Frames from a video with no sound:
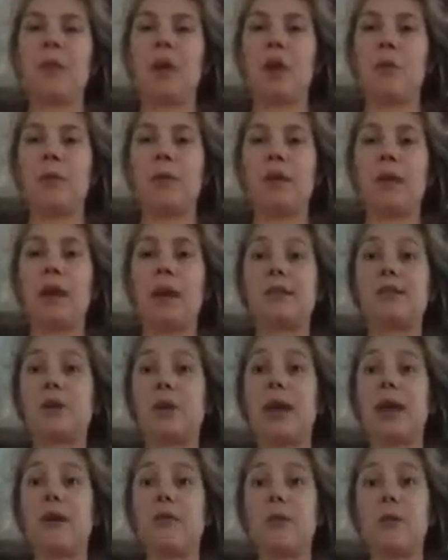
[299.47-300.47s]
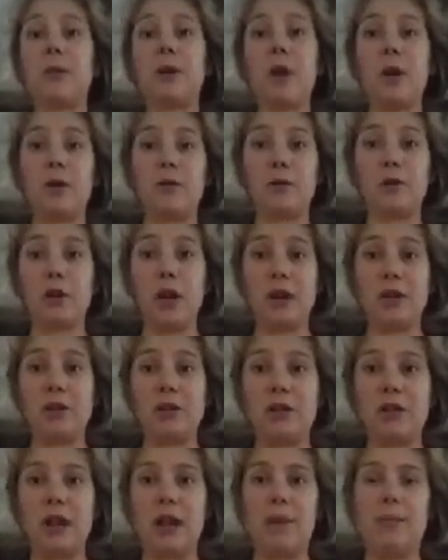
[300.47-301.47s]
He really likes looking out the window at the
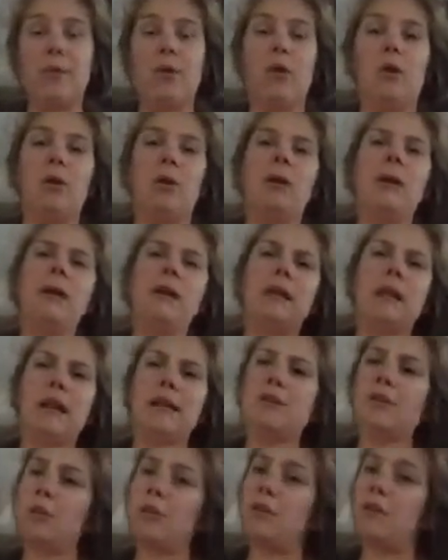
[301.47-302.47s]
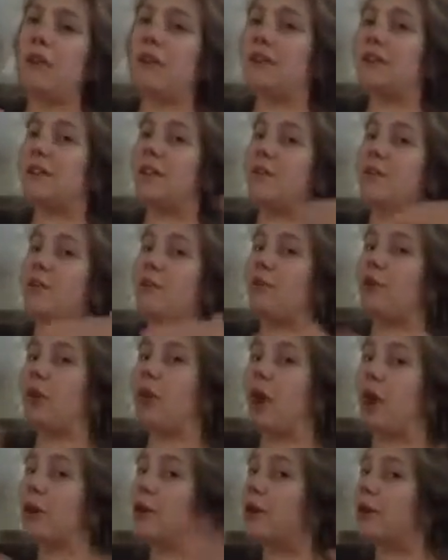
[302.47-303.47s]
changing table, certain things that are different
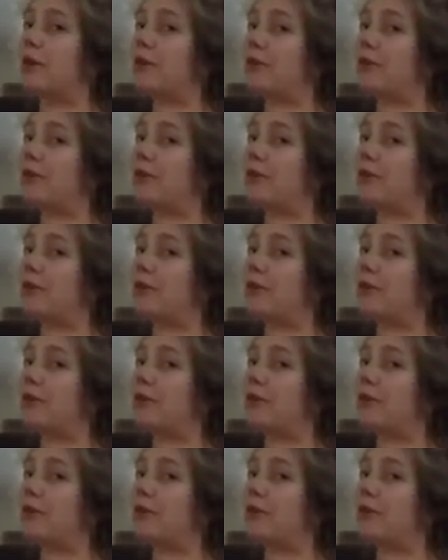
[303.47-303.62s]
color